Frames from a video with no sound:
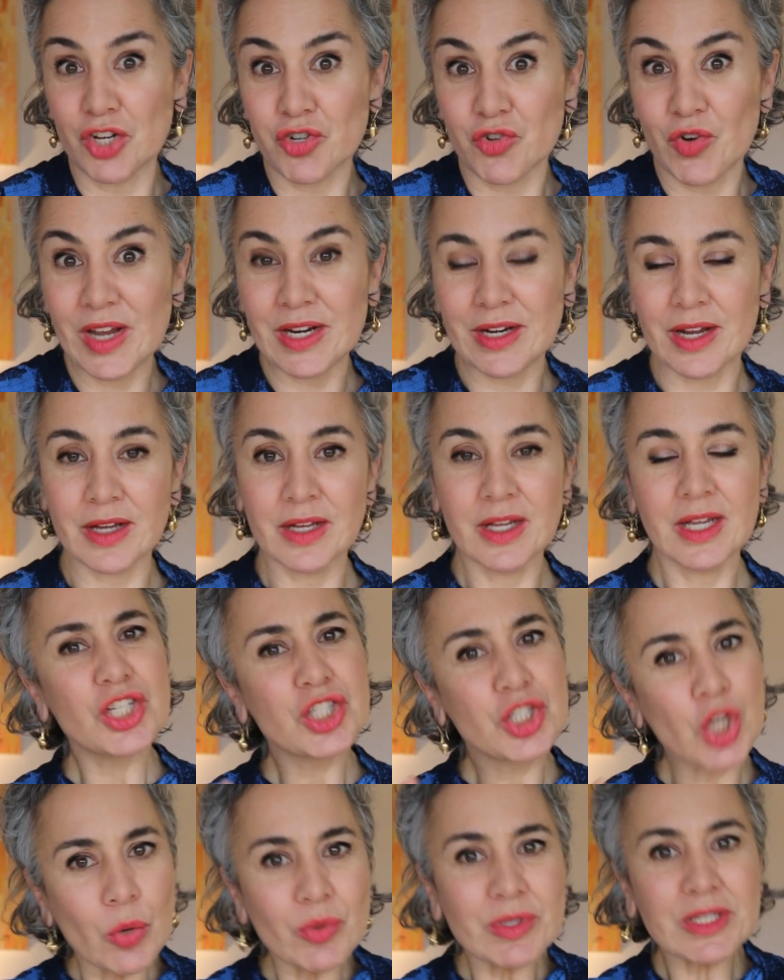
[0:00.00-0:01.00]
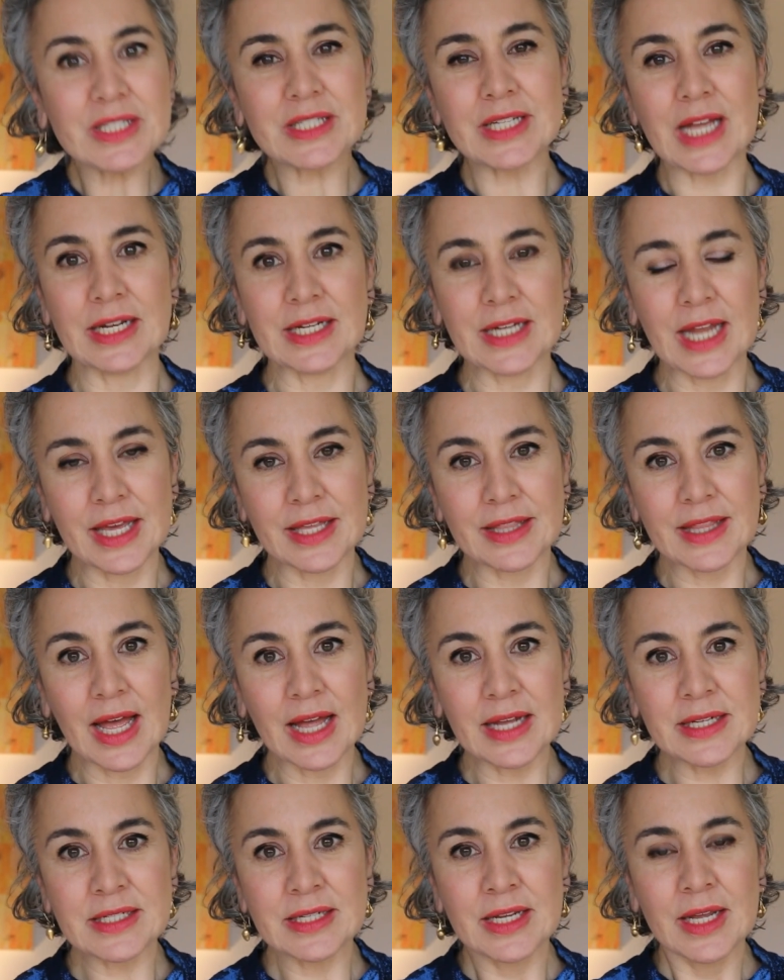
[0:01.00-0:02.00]
a trainer, don't stand like
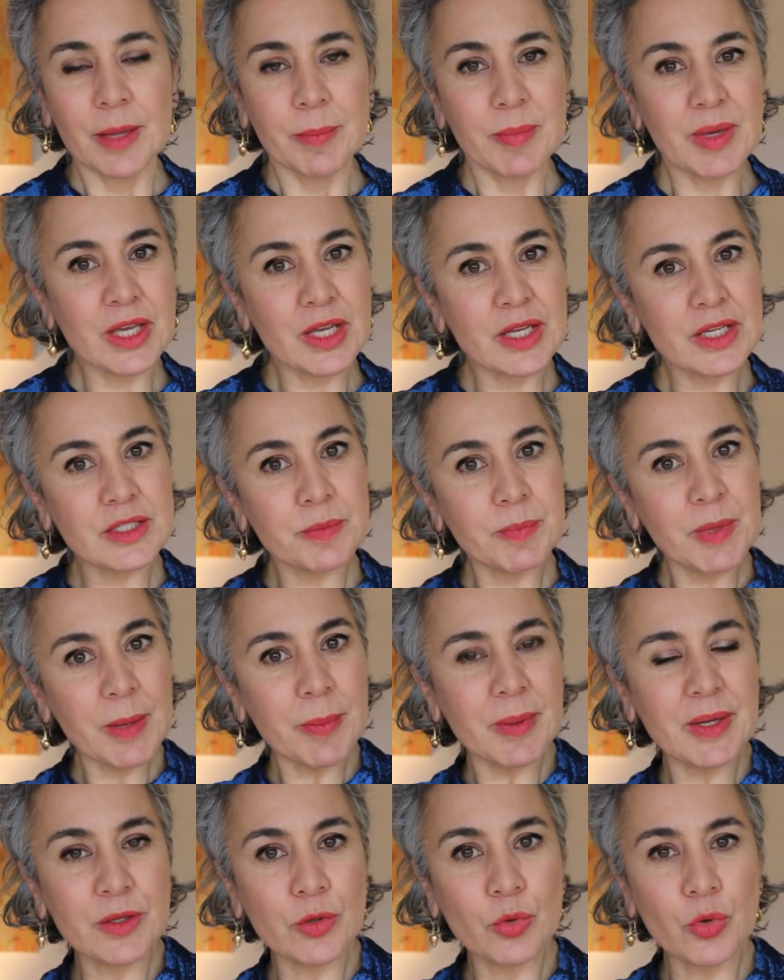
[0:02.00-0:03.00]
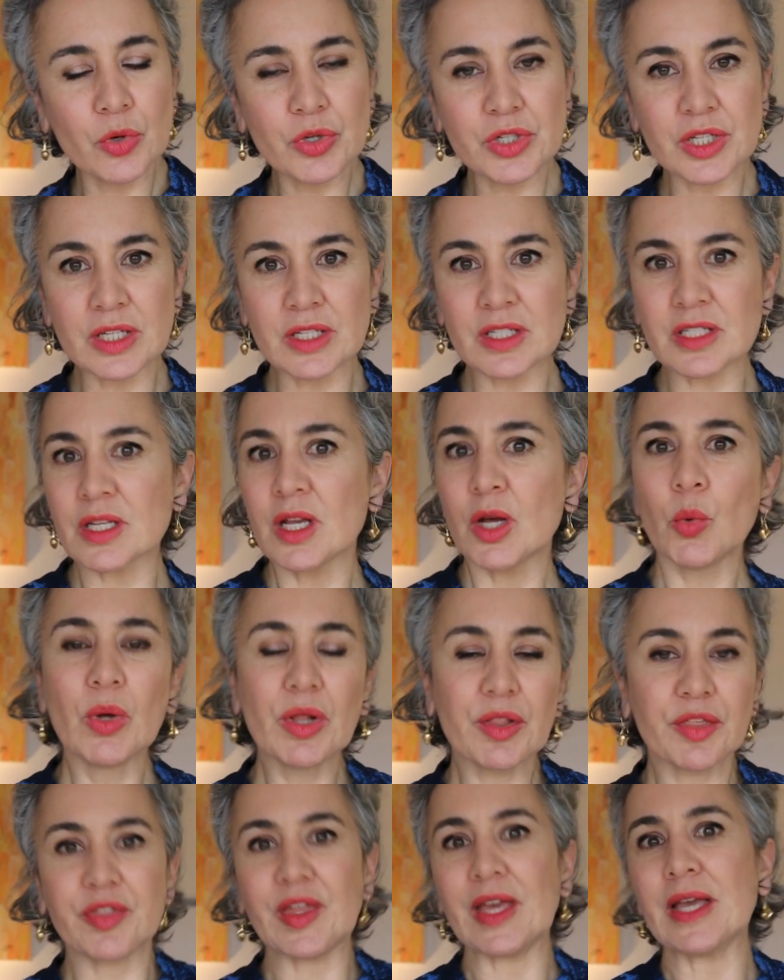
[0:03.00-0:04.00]
that because people in the audience
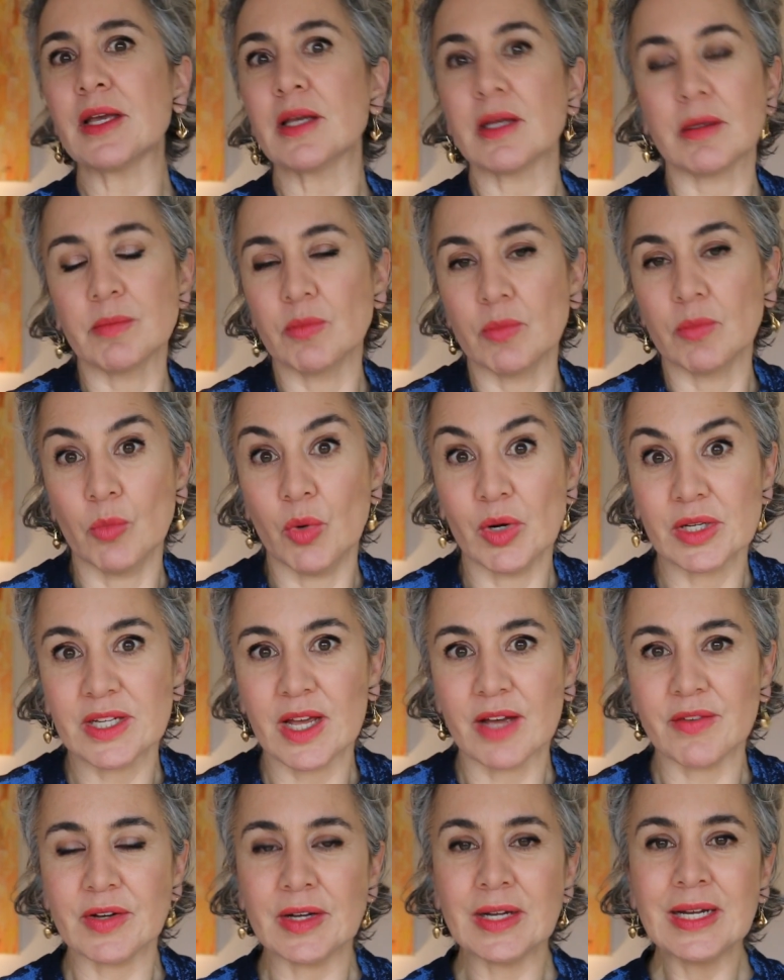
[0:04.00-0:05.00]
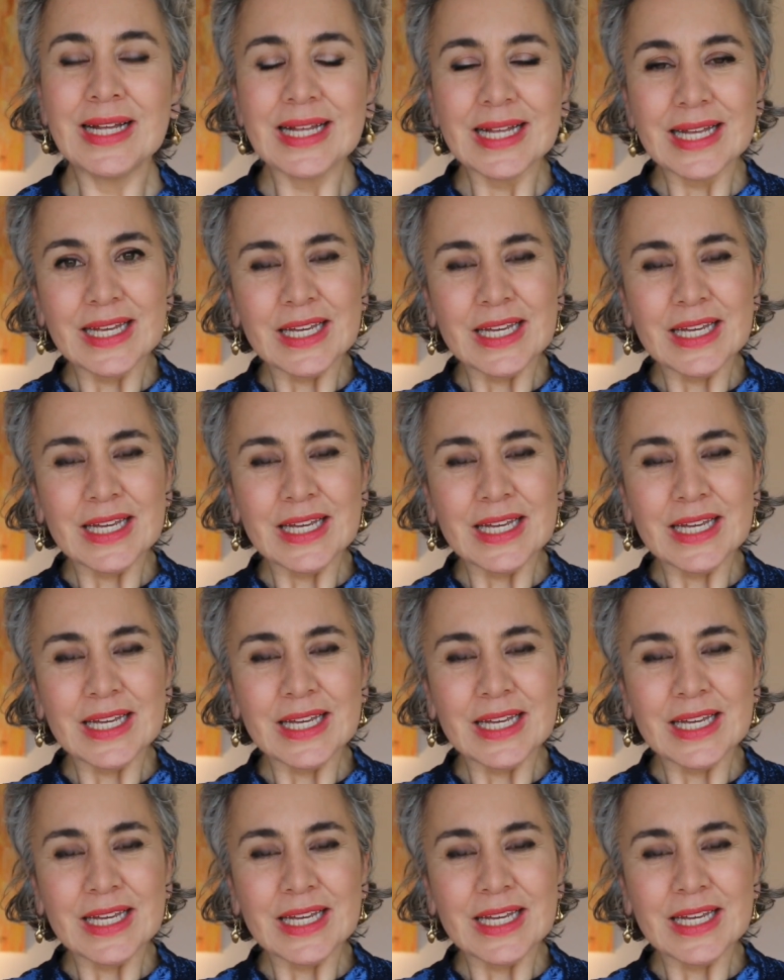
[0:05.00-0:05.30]
will think whatever.